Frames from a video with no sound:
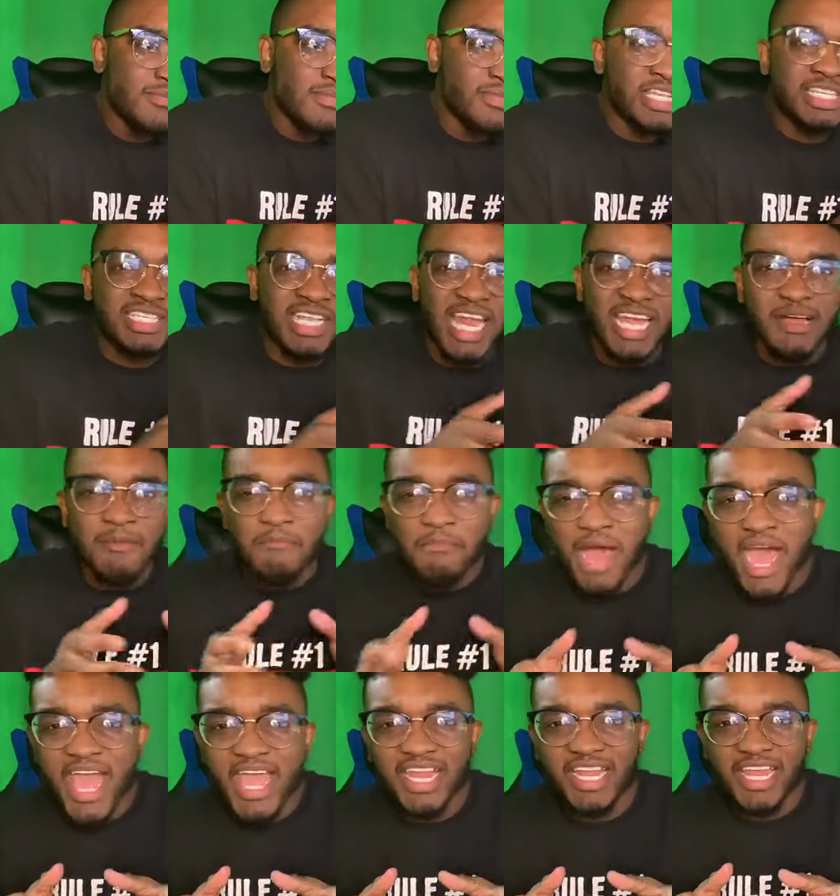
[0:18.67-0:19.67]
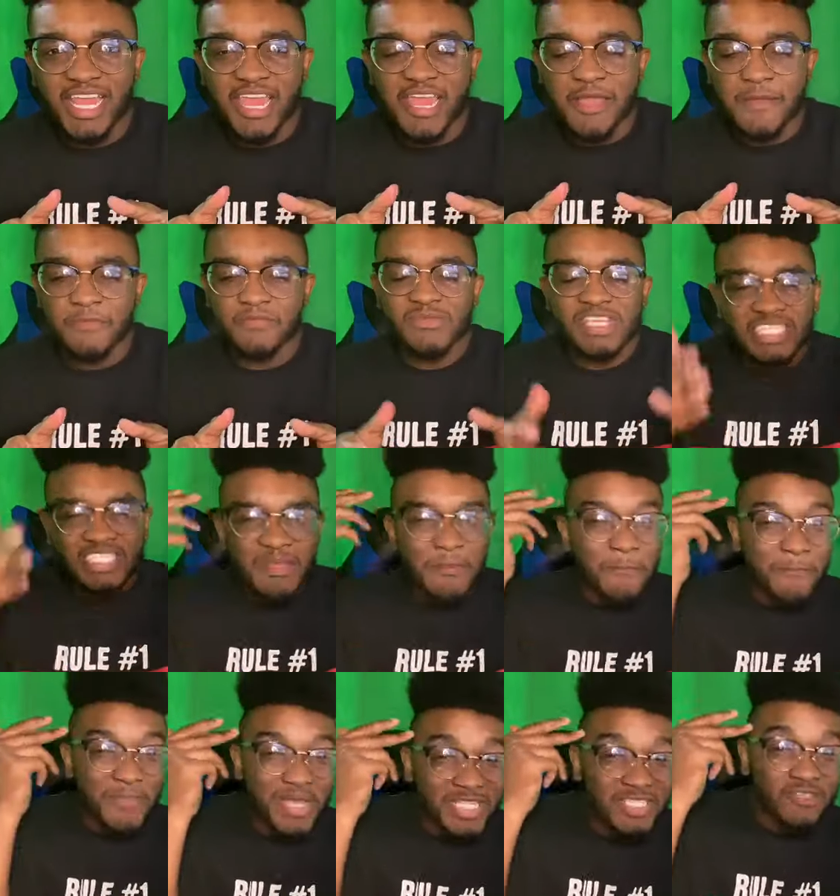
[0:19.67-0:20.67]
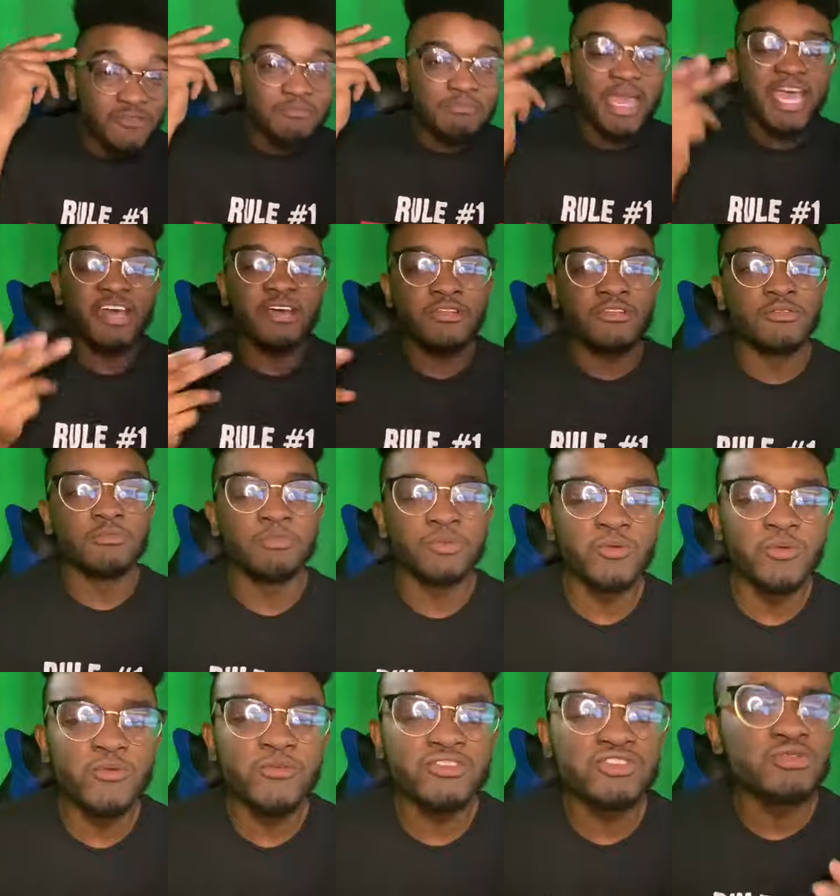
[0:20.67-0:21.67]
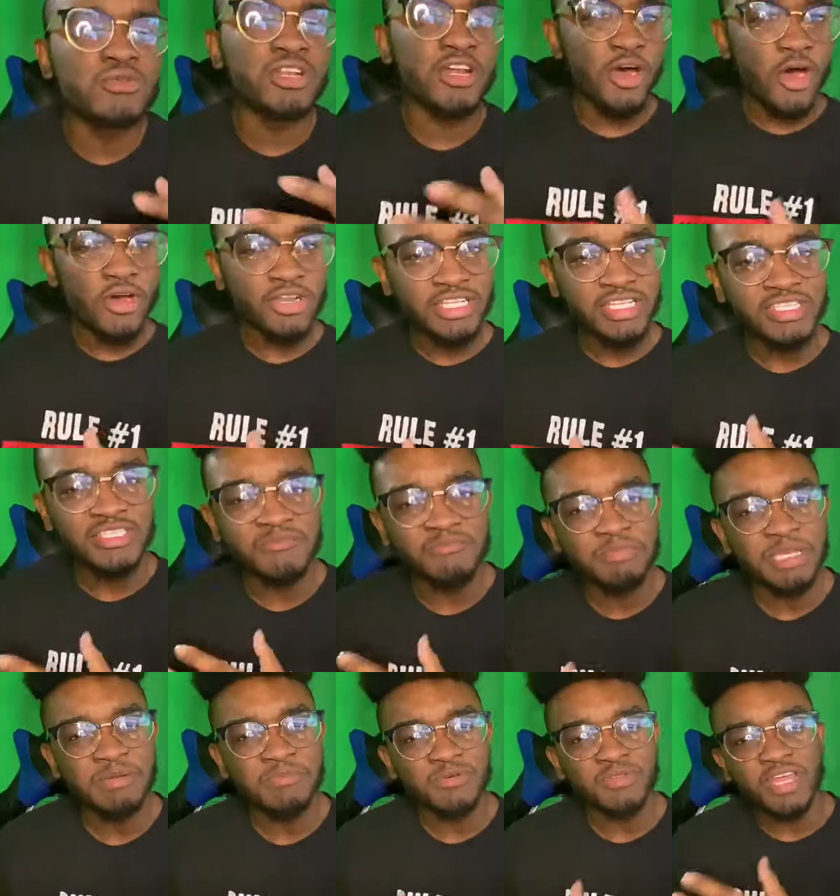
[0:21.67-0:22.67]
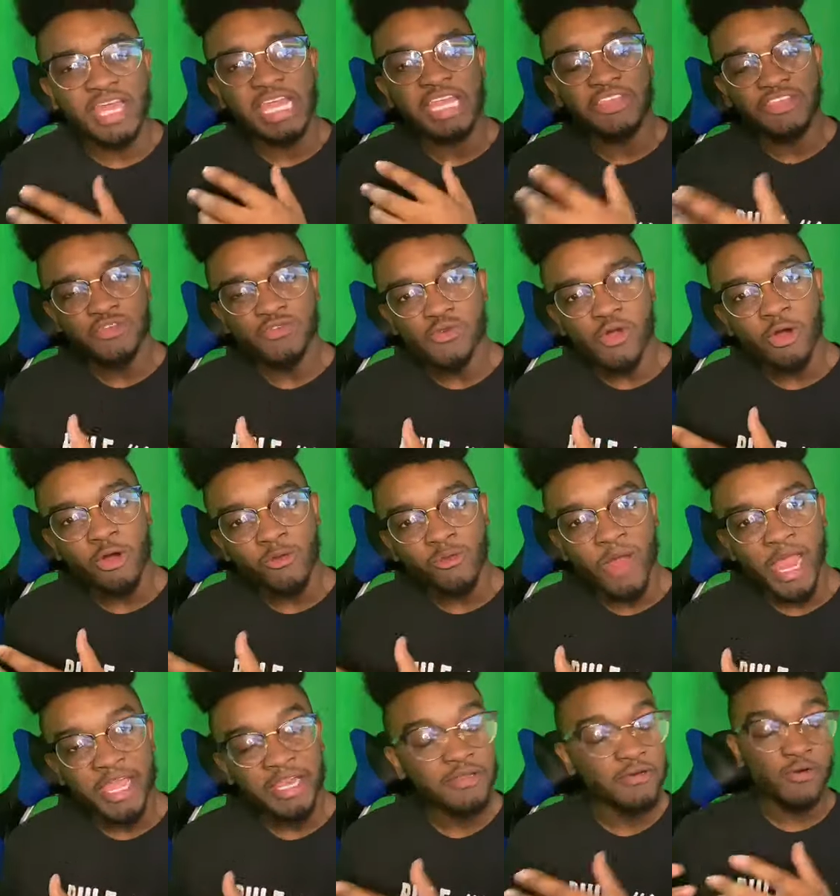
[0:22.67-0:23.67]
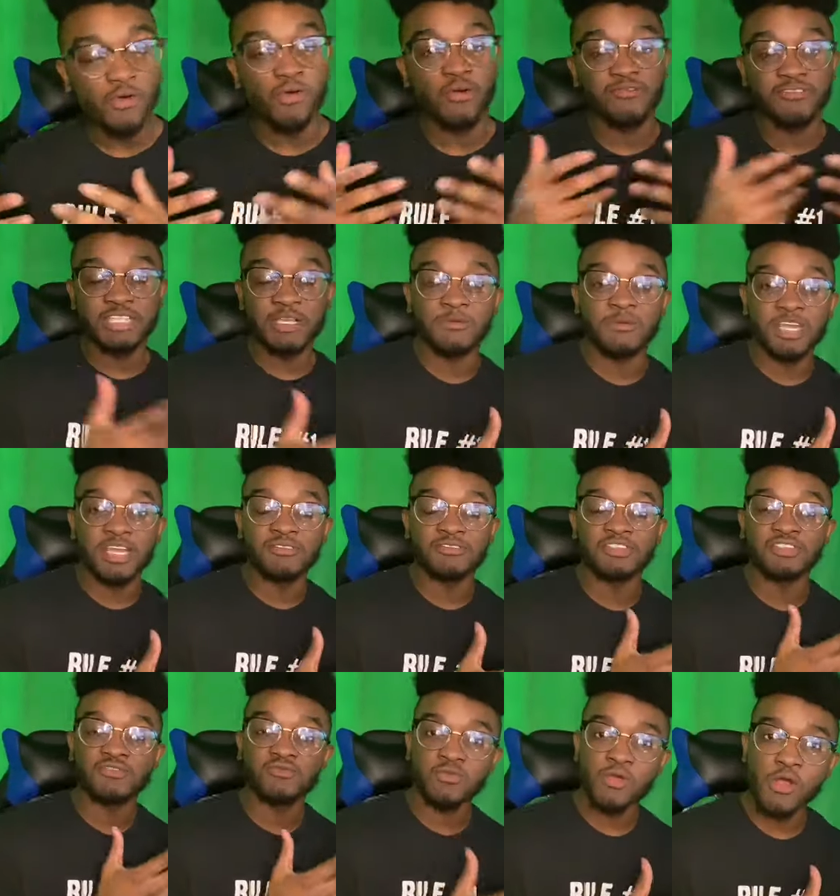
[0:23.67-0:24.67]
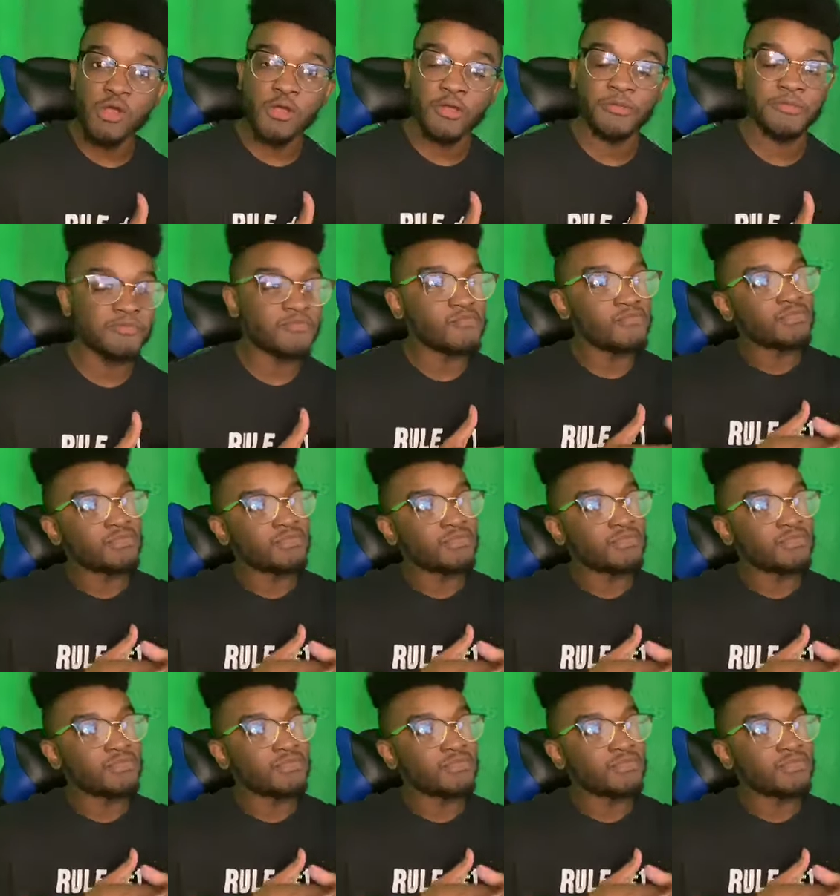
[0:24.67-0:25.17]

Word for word: it's like a mind game. It's a mental battle to prove to an audience of people that you are right or if someone else is wrong.